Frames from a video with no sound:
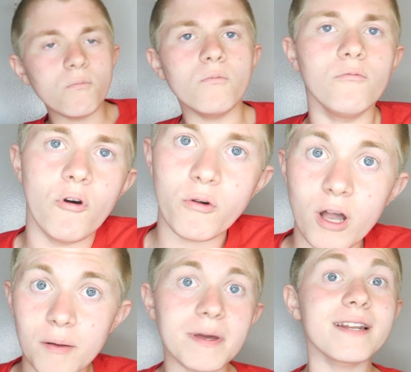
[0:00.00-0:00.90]
woke
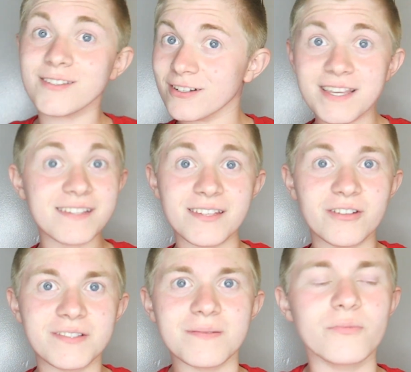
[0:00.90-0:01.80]
up, and I started texting
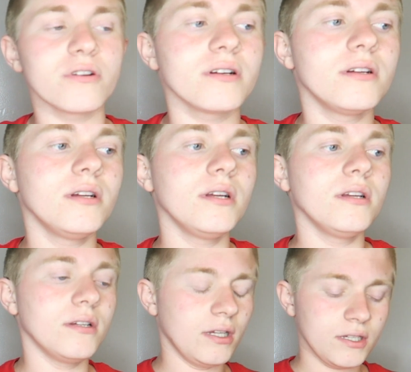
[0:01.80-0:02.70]
her some more.
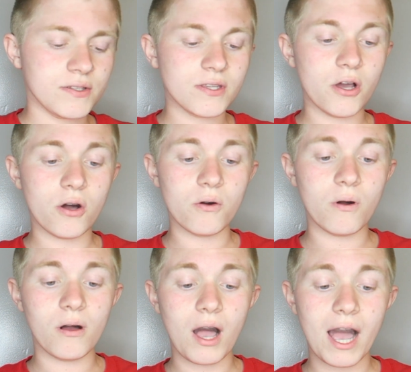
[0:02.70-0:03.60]

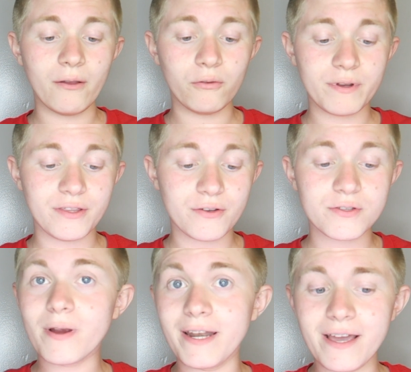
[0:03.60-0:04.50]
So, I will read those
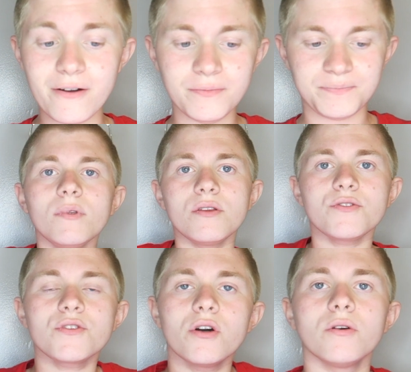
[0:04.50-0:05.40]
right now.
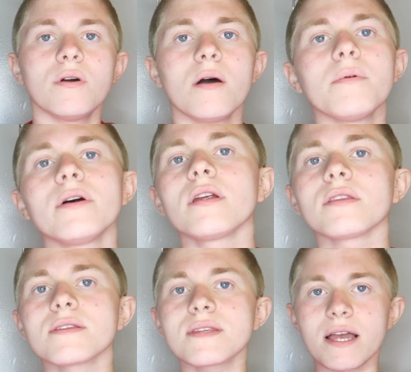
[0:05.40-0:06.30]
So, I'll put it
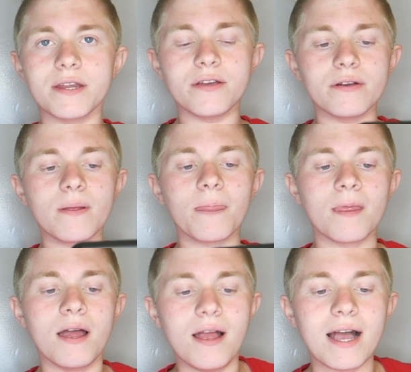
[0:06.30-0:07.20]
on the side here.
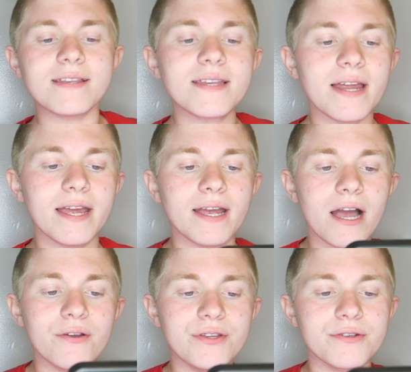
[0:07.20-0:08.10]
I said, hey, how
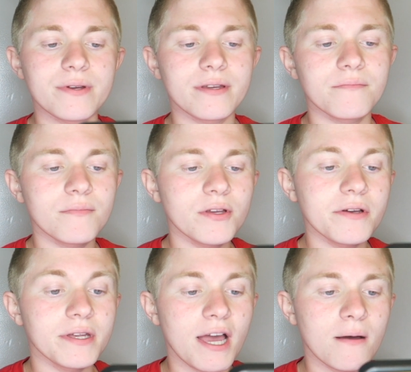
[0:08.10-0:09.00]
are you doing?
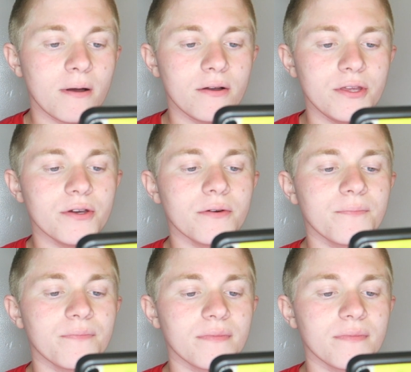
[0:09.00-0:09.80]
Good, how about you?